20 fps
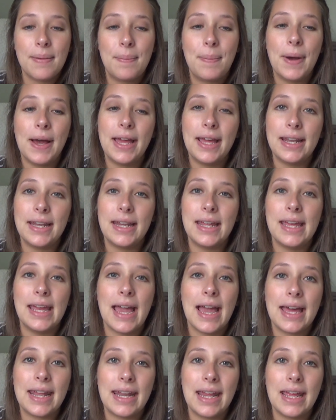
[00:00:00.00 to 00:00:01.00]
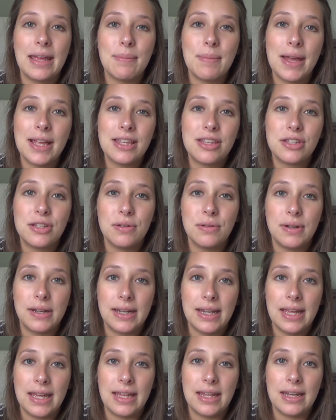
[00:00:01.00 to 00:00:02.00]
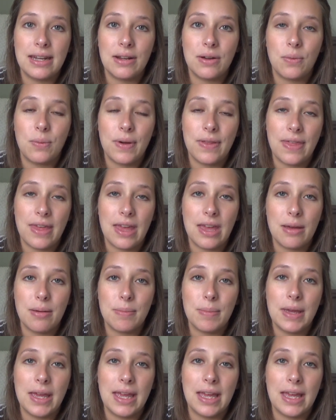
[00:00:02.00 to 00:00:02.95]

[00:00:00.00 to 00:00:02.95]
But he had a med student in with him,